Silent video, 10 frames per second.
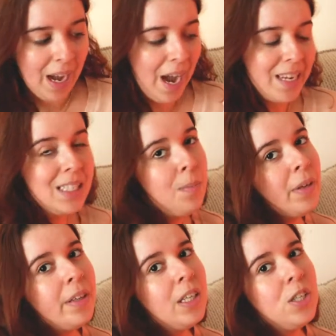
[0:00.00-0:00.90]
I
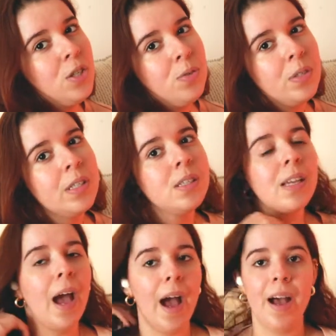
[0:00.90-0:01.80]
typically use this
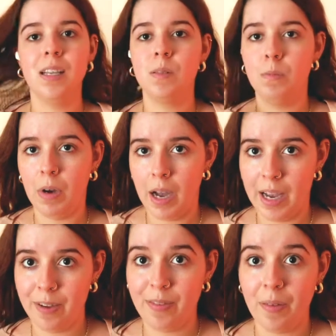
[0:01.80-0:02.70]
as
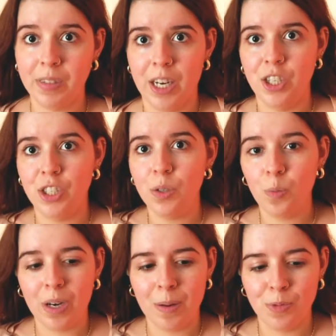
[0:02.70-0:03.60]
my
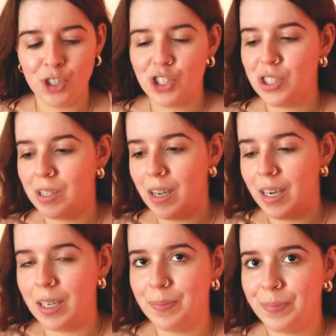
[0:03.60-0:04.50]
foundation when I'm just
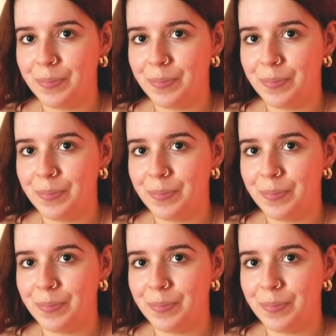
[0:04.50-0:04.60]
like,